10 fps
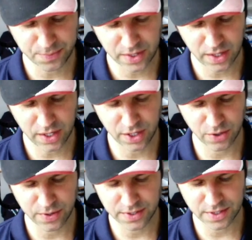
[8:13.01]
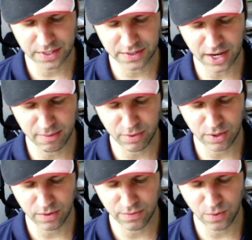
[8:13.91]
Here is an
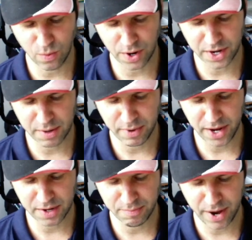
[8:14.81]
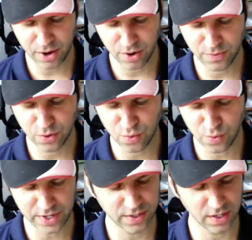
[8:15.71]
example of the one I made in ParaView
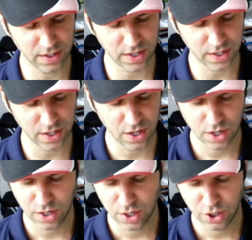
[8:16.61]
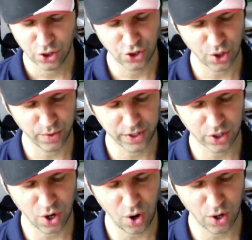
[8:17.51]
recently, showing a
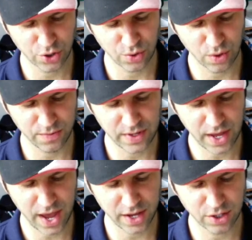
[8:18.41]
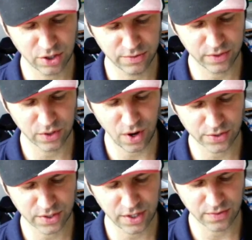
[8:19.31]
contour of the angular
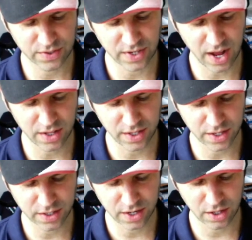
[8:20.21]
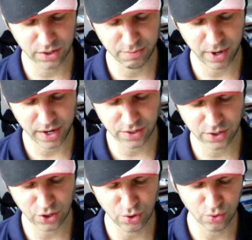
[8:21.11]
velocity of Sally and colored by its
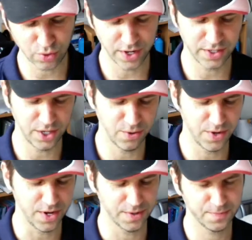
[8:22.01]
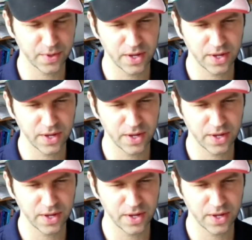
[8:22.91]
Q criteria.